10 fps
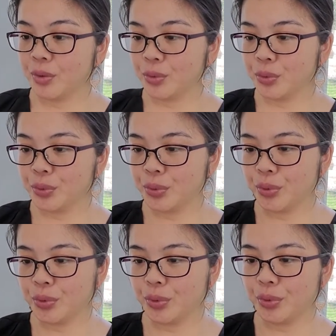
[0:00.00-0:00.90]

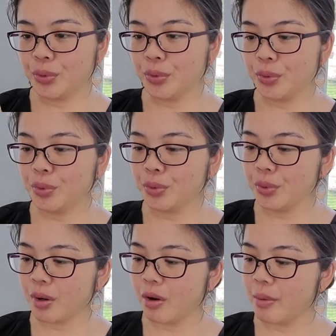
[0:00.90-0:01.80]
Ooh,
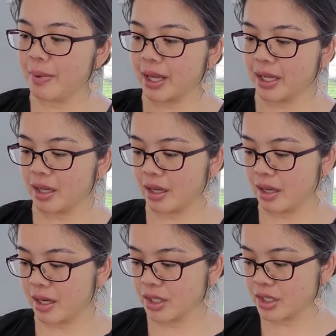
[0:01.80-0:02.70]
oh my
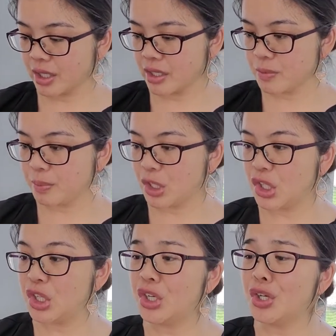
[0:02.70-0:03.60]
gosh, it is
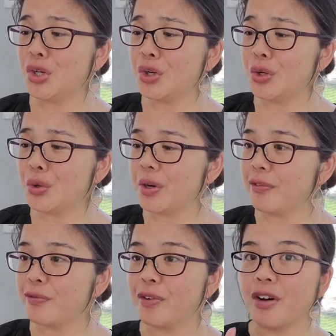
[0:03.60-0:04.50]

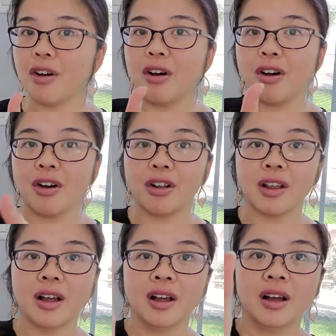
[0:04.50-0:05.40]

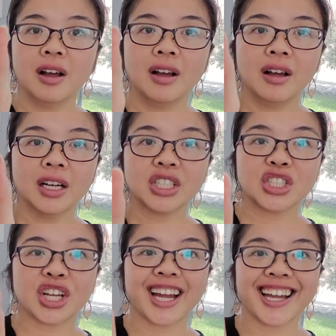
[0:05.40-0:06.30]
beautiful.
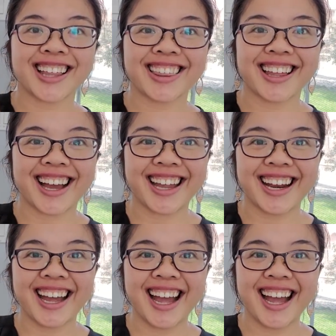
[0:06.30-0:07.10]
Check that out.